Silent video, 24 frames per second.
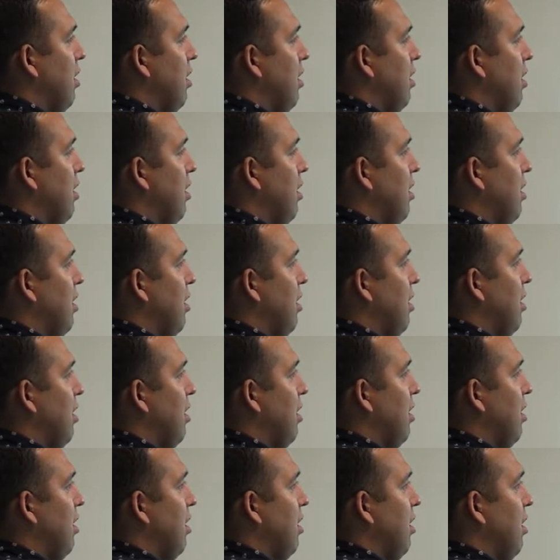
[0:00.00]

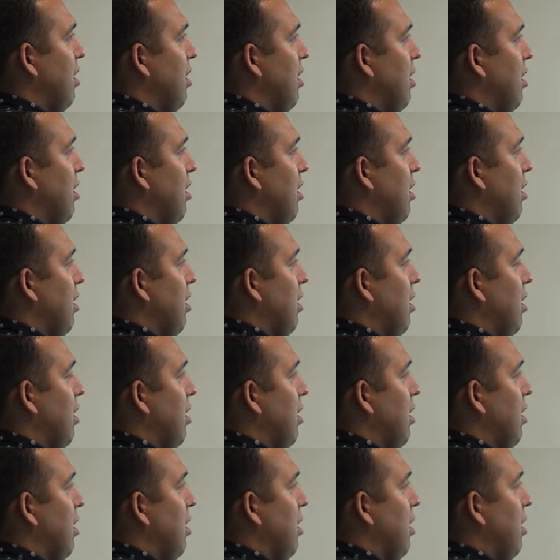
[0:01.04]

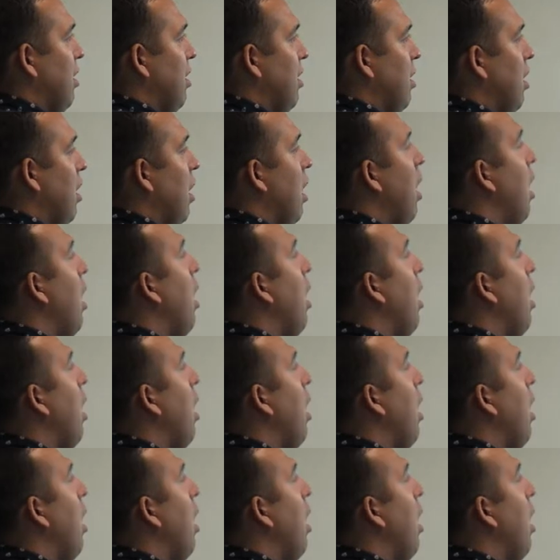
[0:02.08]
No words are spoken by the person on screen.